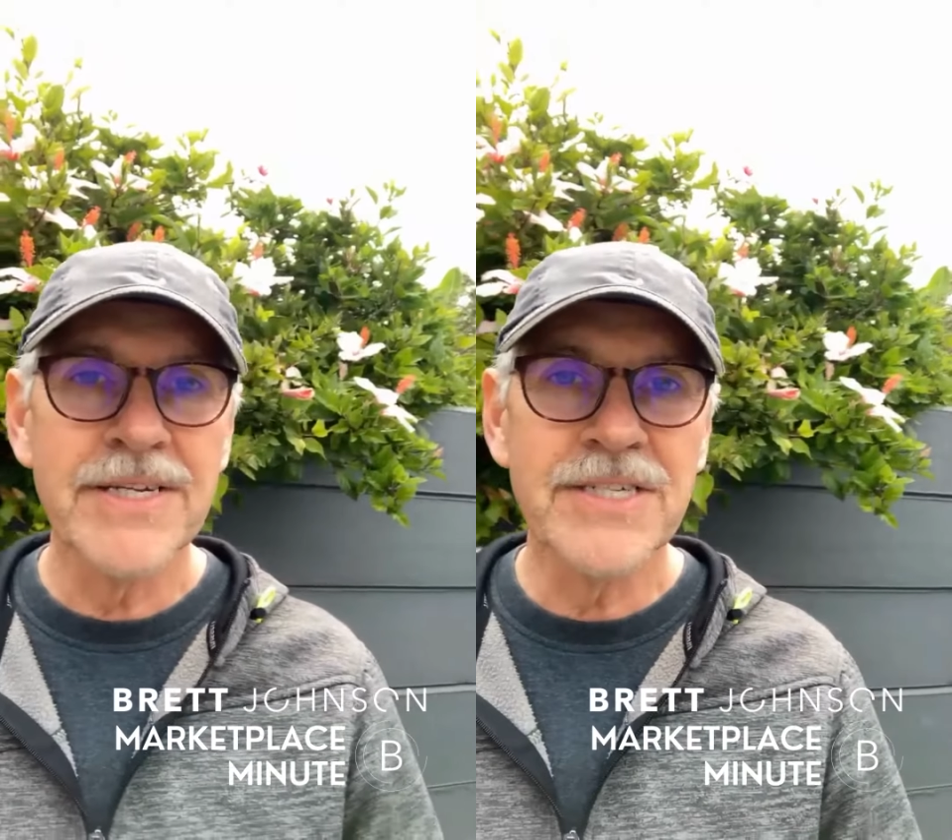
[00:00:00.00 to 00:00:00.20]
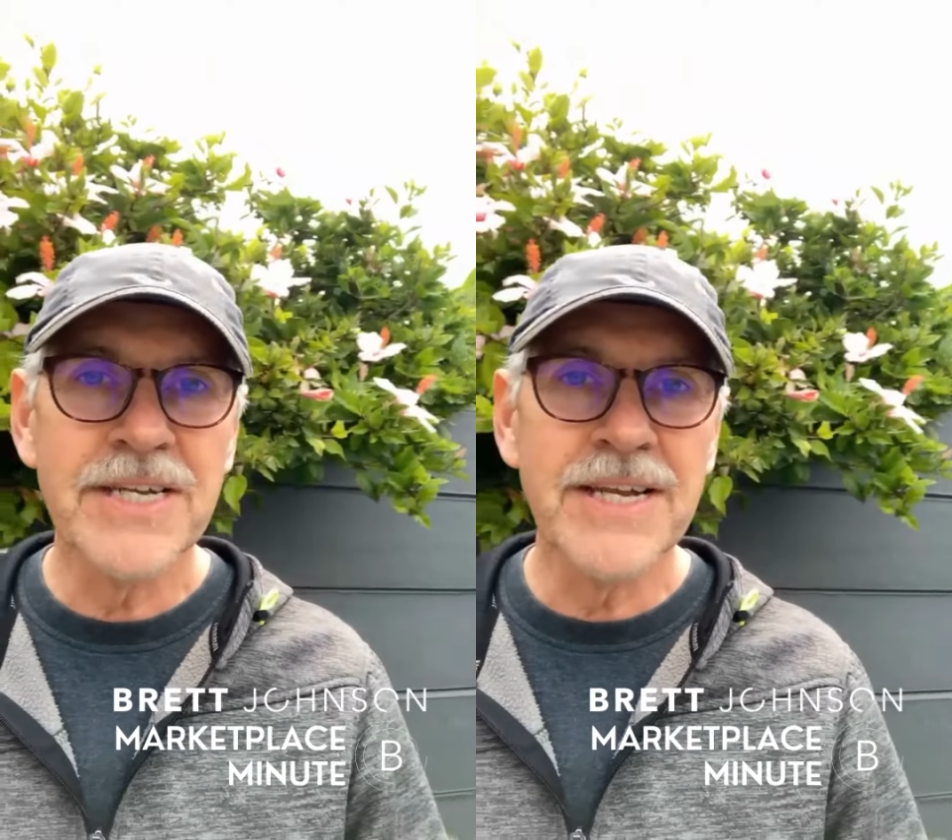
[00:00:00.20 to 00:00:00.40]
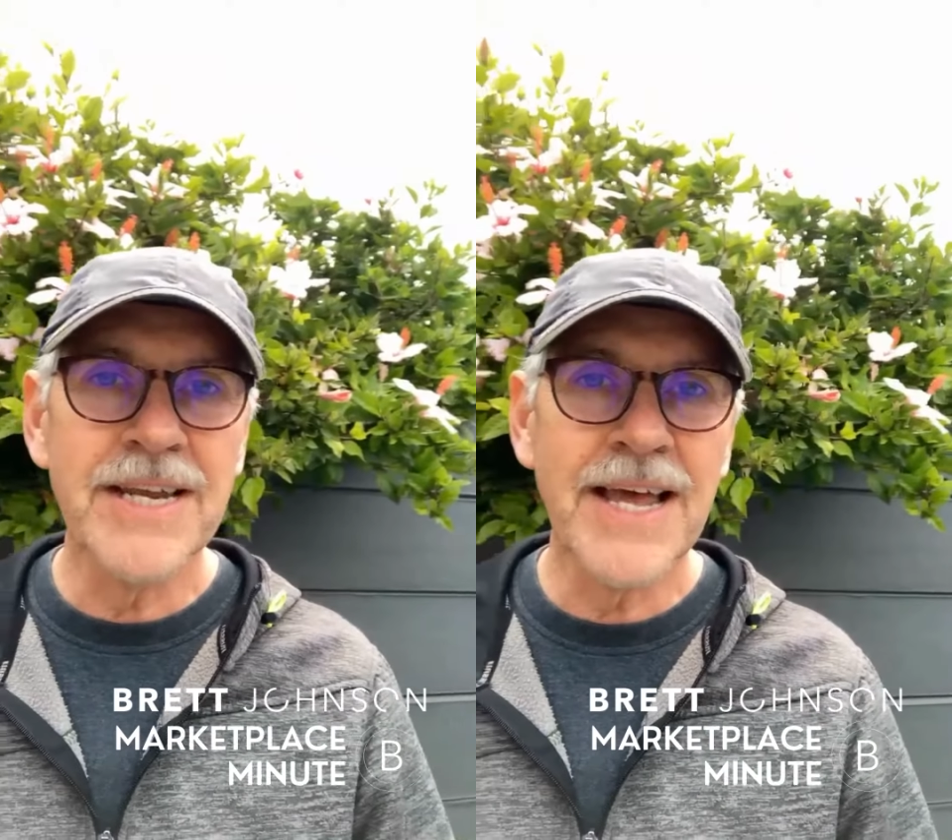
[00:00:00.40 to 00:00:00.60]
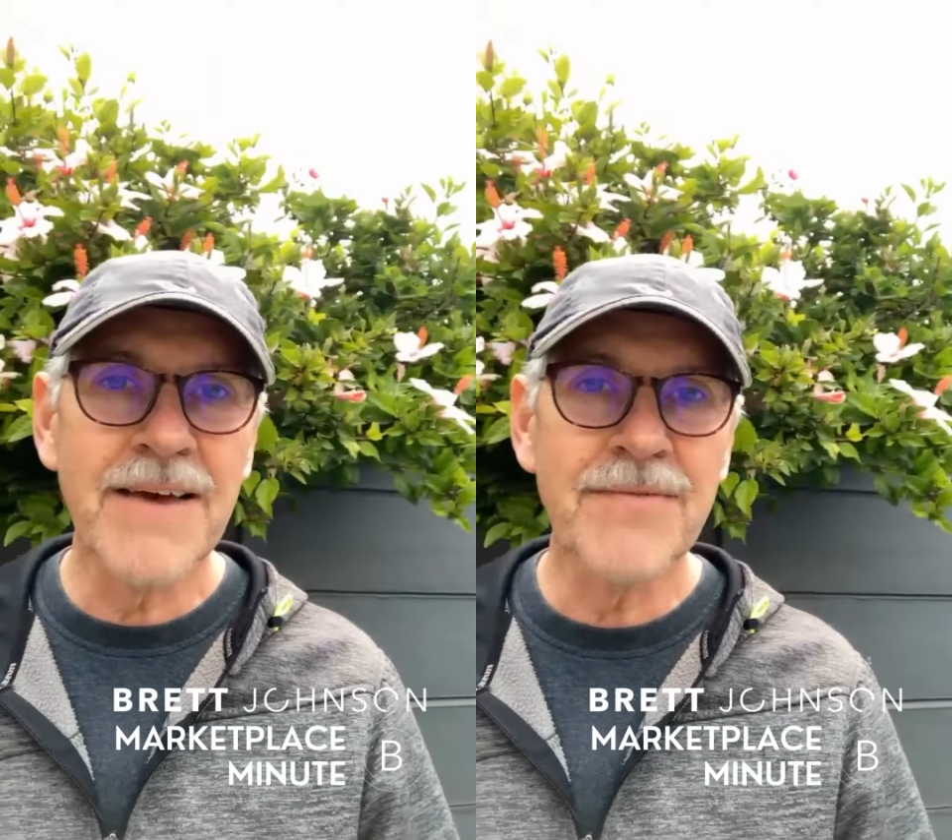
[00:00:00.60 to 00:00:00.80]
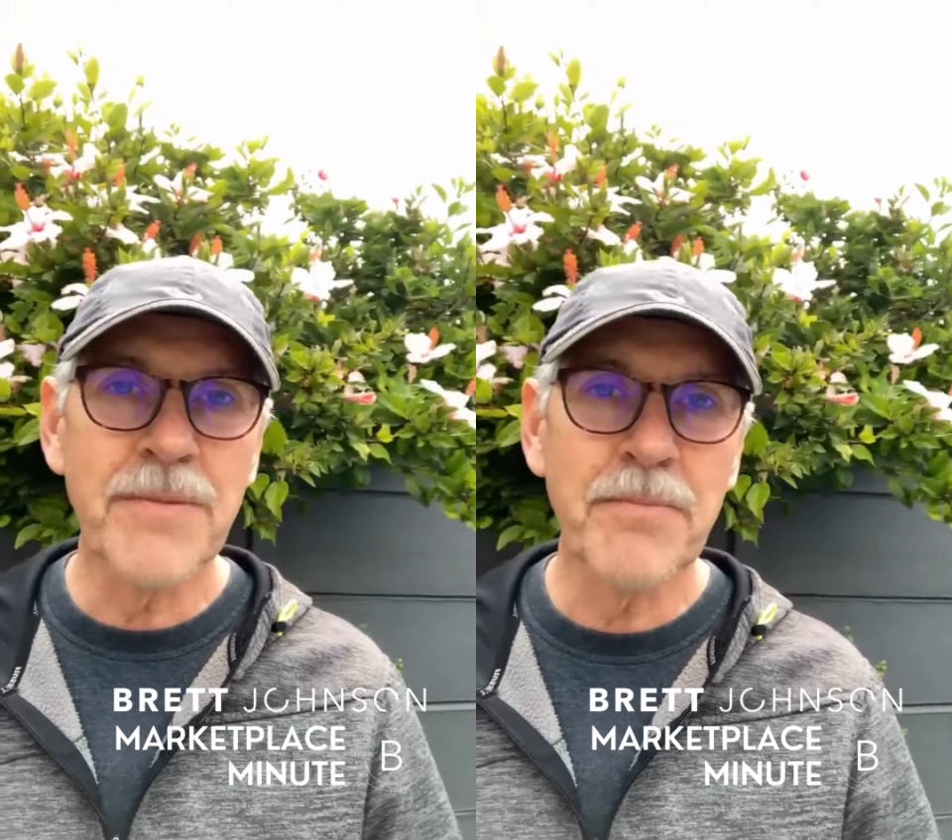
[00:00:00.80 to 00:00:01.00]
She didn't
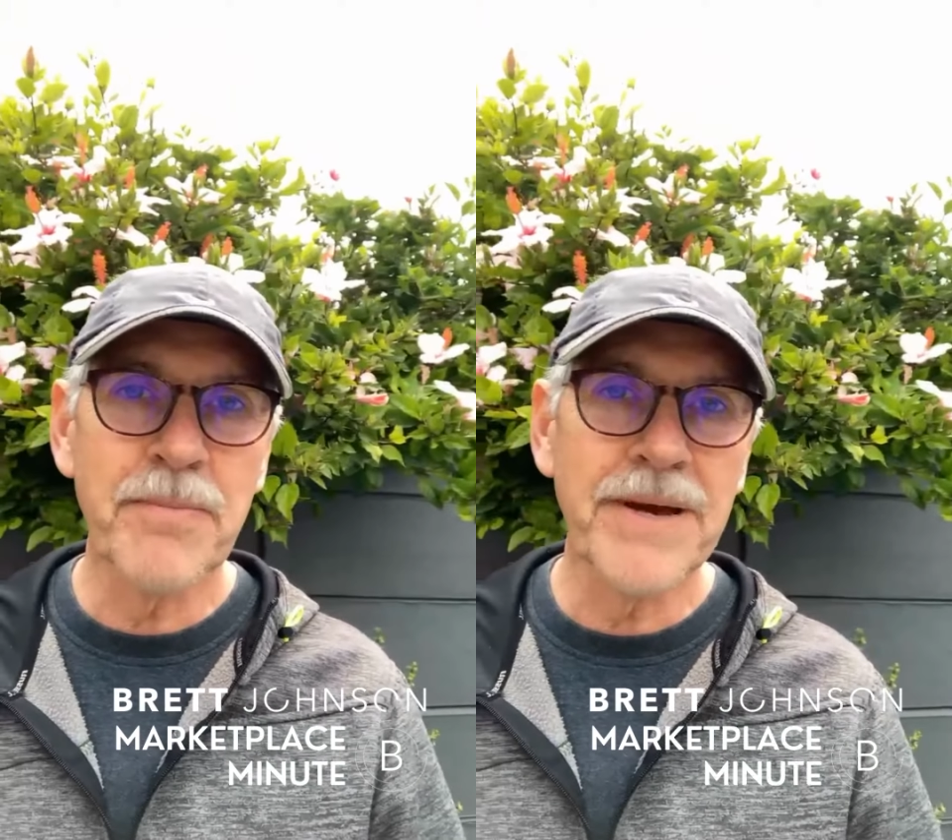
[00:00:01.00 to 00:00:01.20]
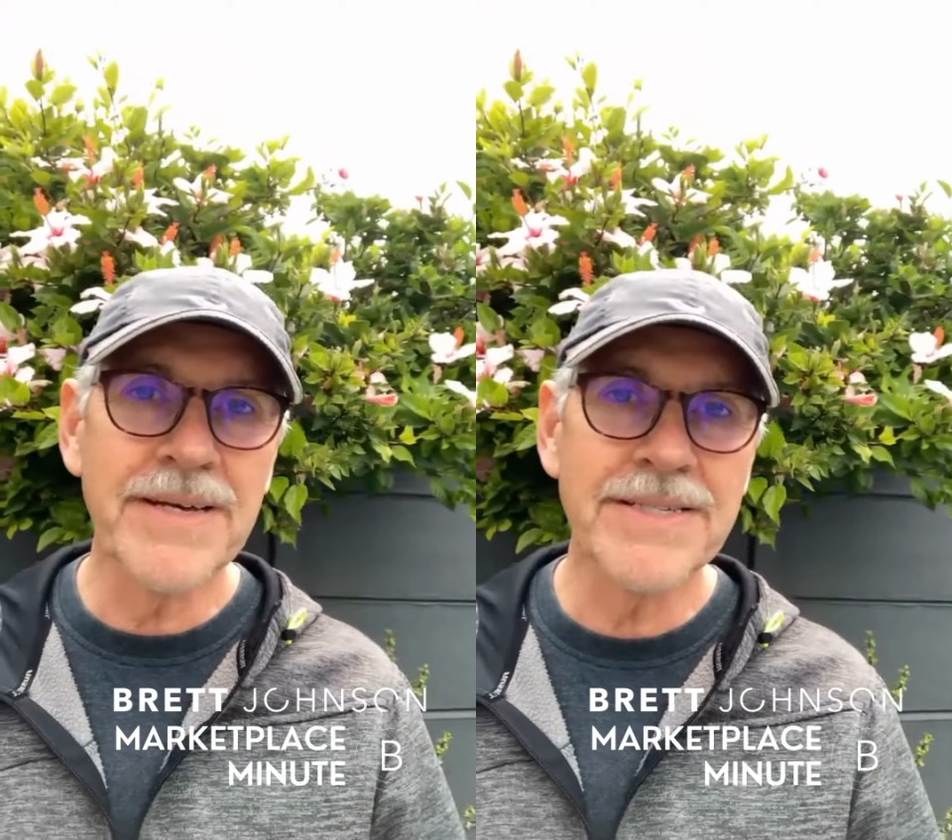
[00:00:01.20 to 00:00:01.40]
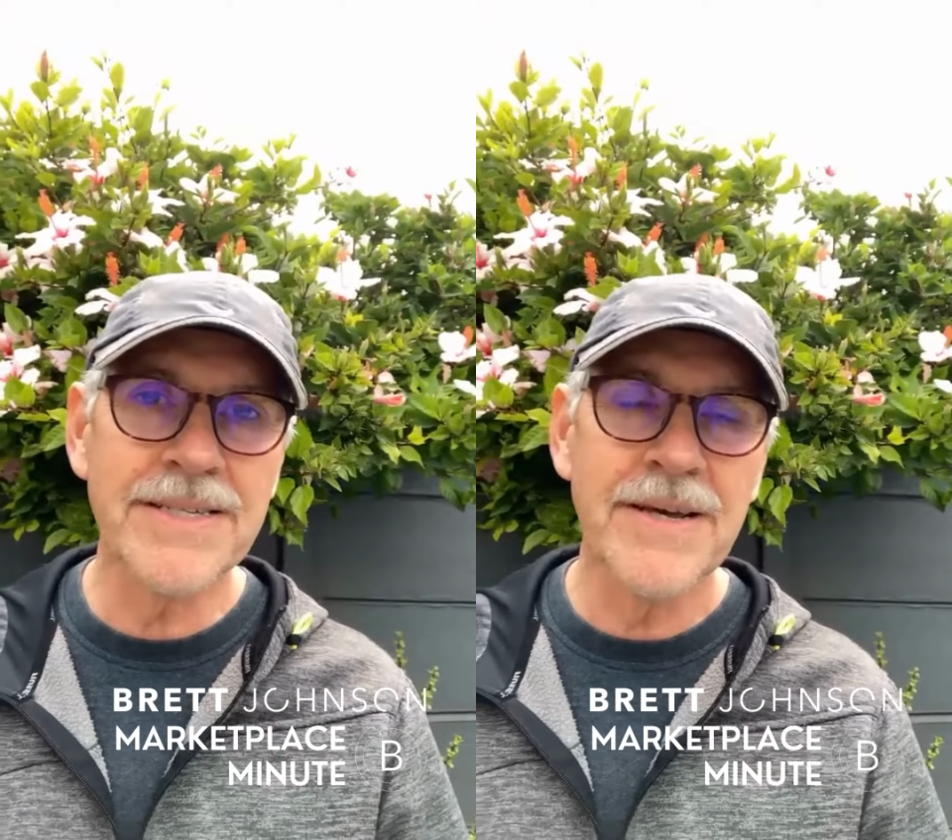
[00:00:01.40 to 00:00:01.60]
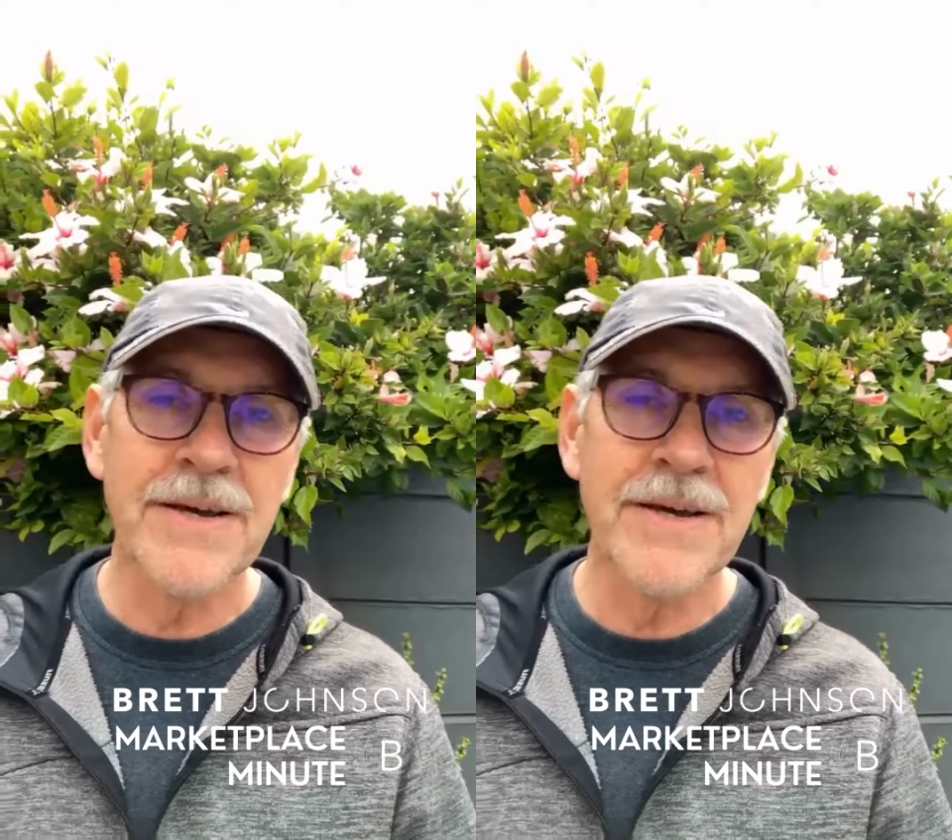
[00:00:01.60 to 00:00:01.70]
have the best